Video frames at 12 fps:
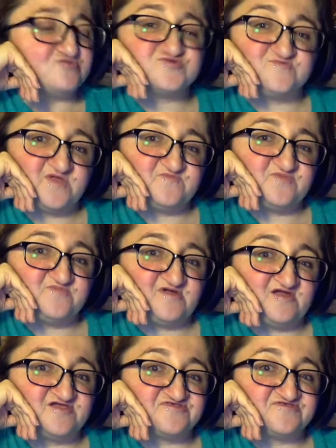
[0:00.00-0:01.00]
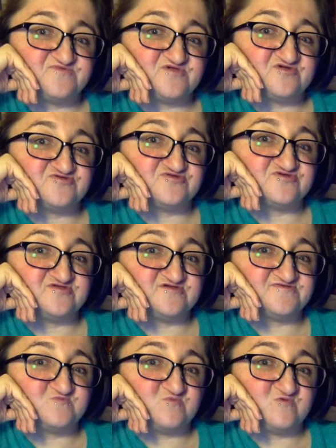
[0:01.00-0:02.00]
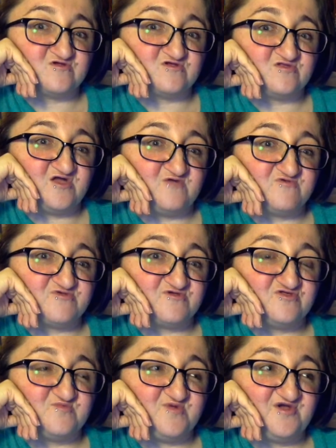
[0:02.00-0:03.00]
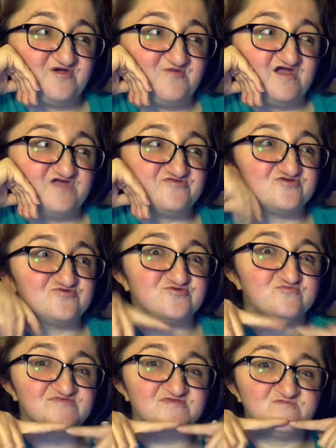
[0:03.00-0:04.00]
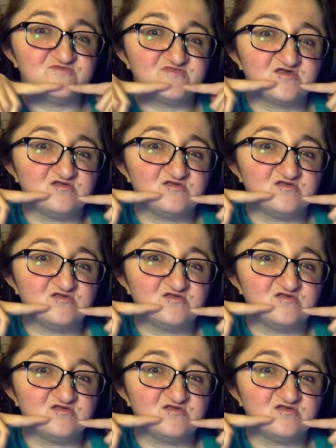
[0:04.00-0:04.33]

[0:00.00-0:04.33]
she might be biased because she does work a lot with ColourPop. I think she was even like